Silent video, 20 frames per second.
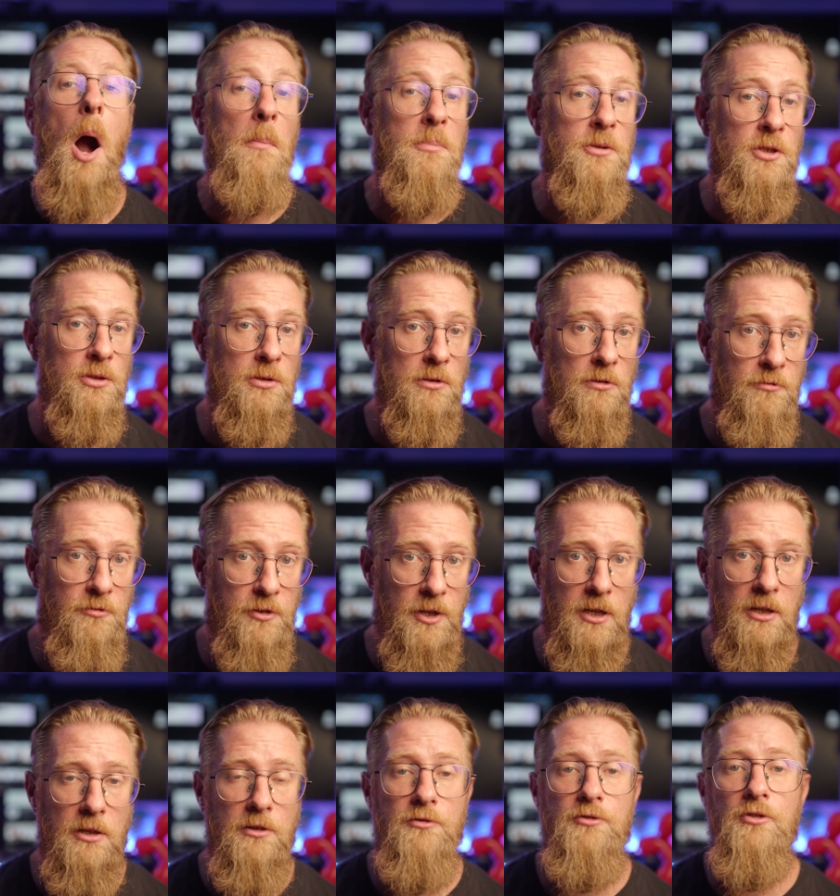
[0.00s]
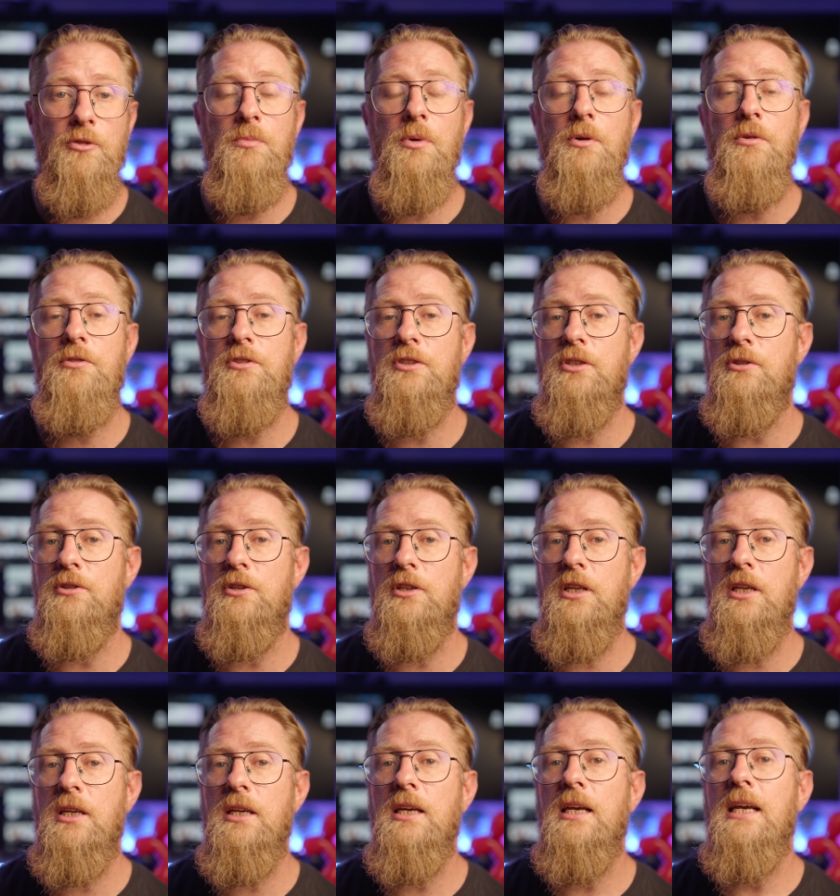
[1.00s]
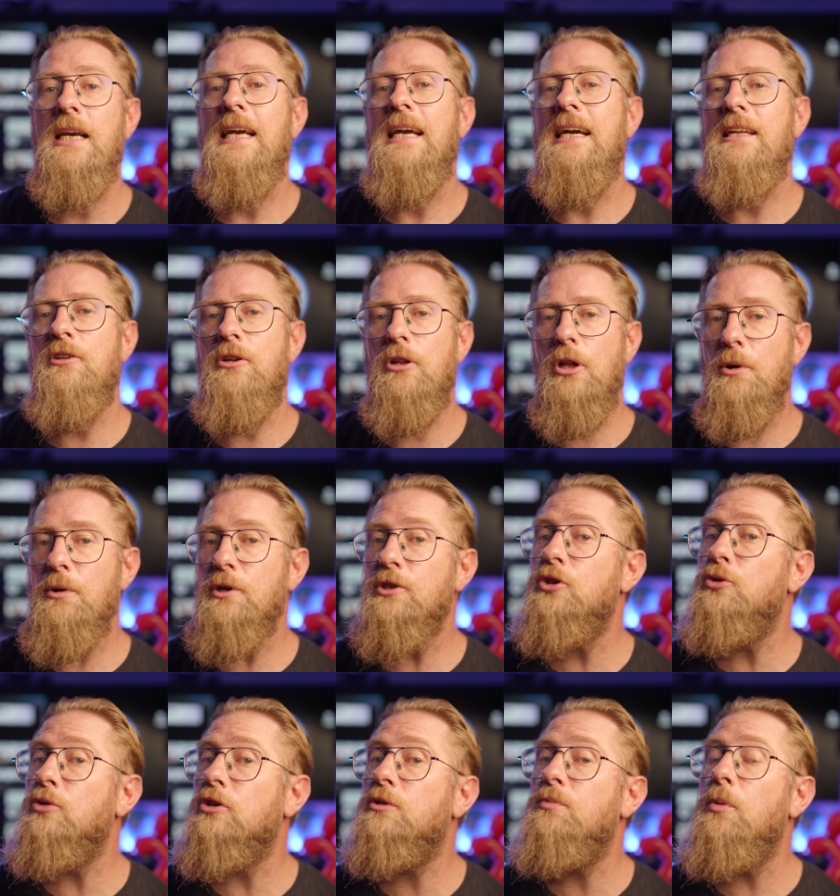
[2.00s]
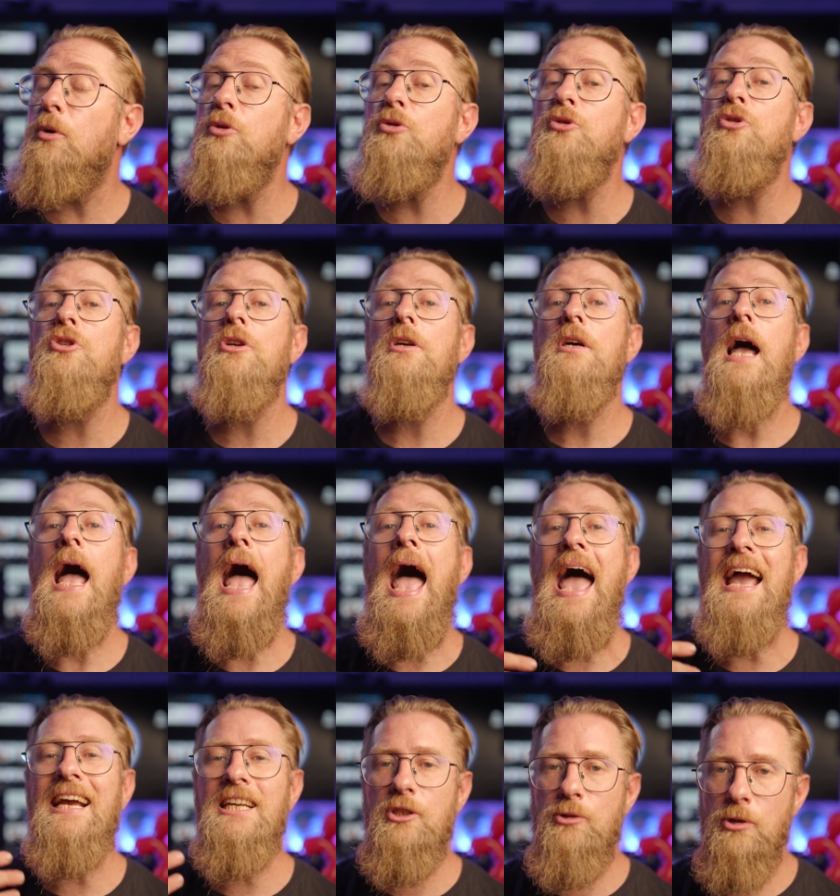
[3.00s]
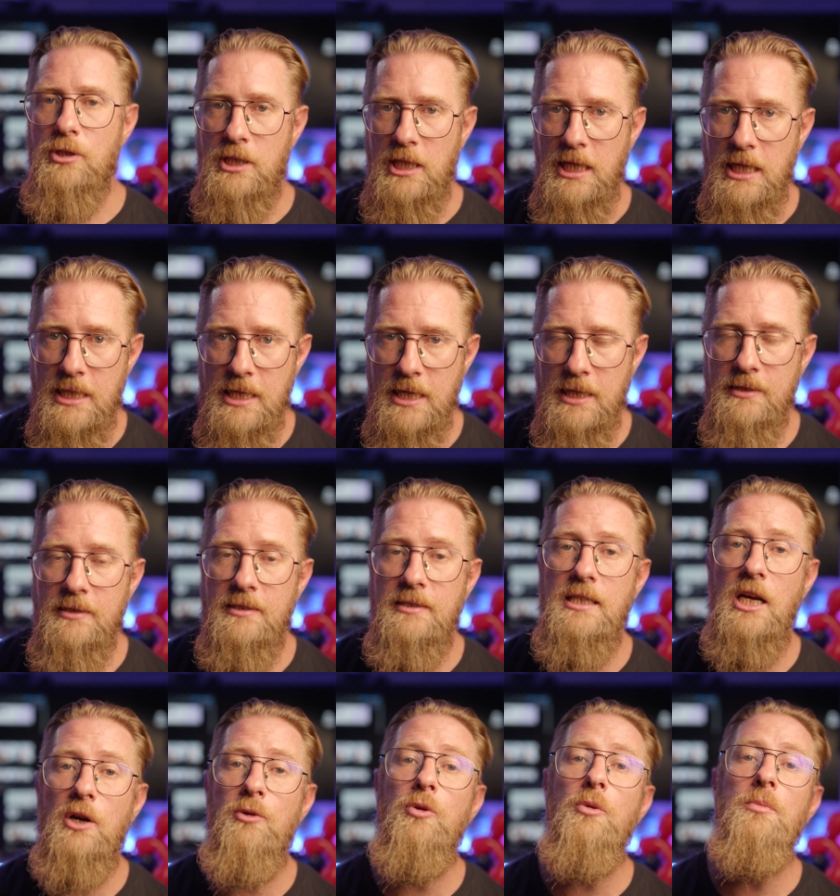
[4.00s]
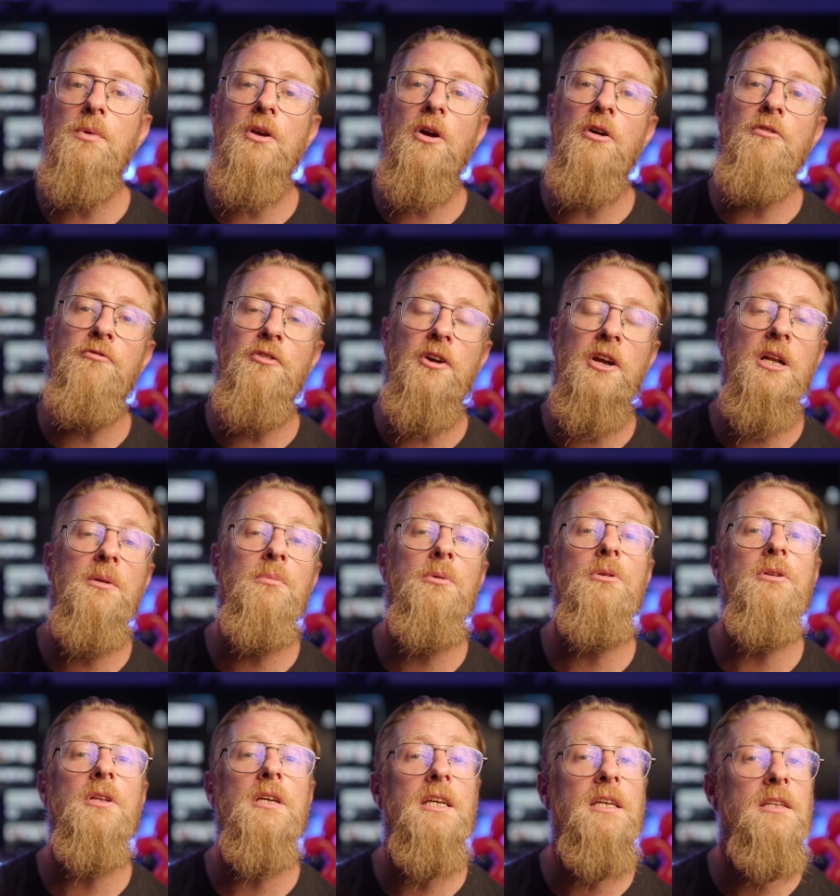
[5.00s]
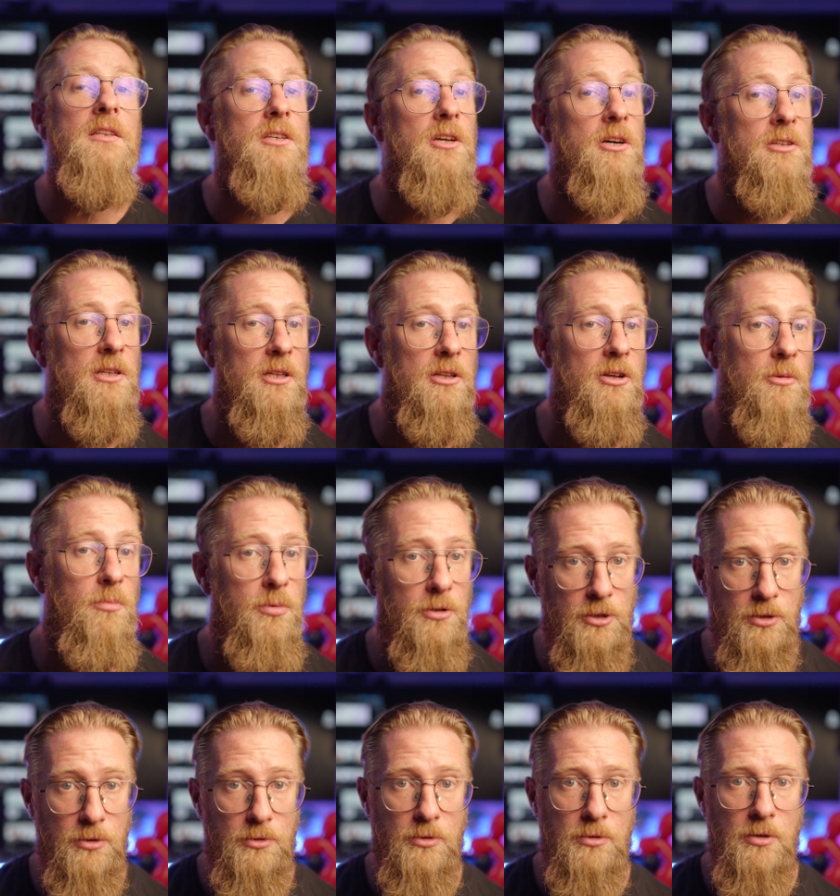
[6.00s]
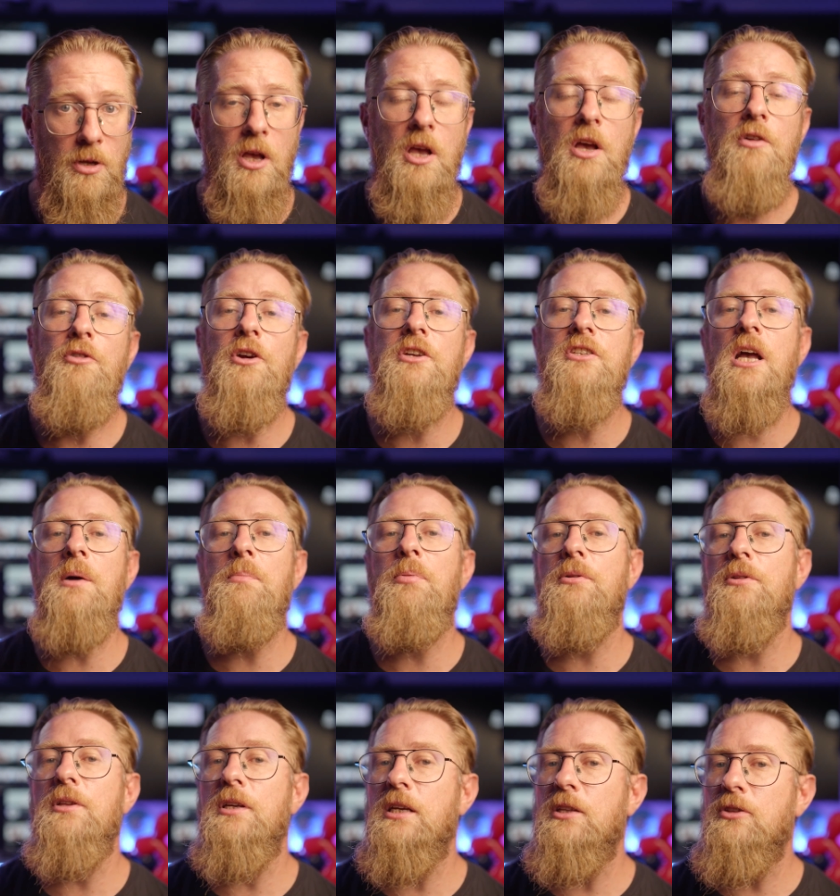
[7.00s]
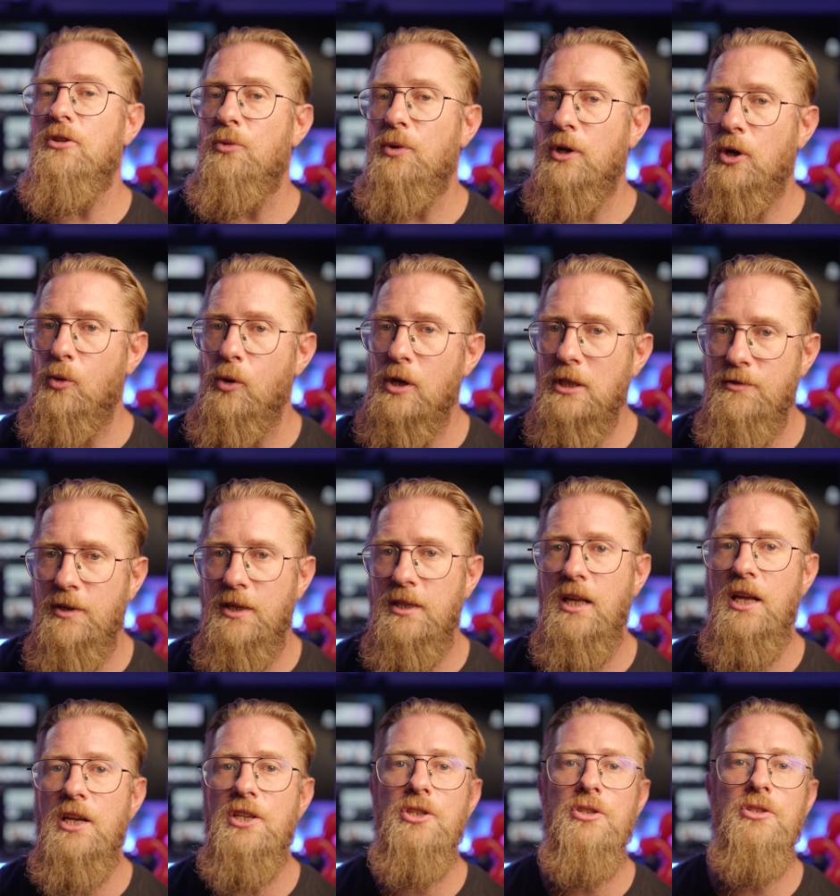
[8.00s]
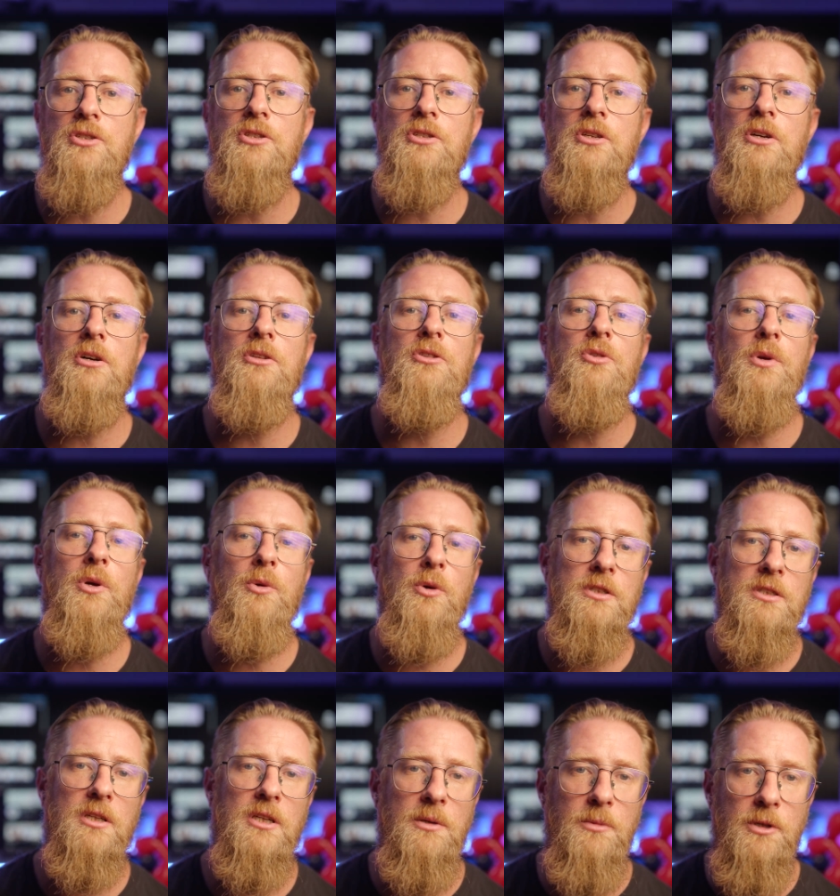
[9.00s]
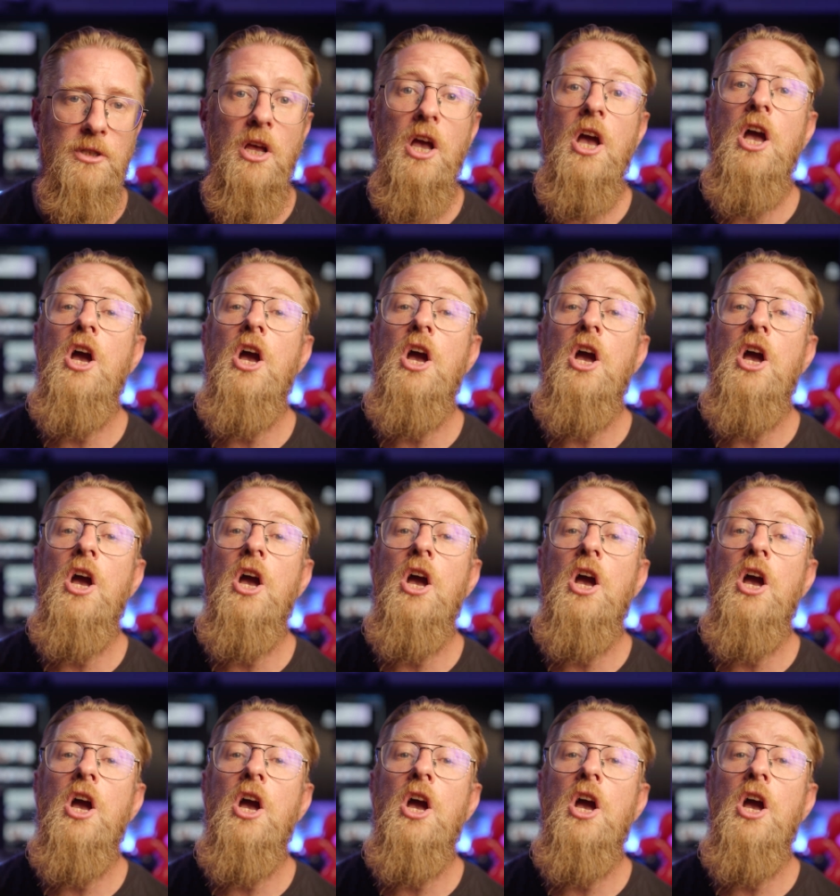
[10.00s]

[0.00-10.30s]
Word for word: optional field for both CRD and allow us to expose extra details that will be available in the audit log produced. For example, in the request validations on the request and limit,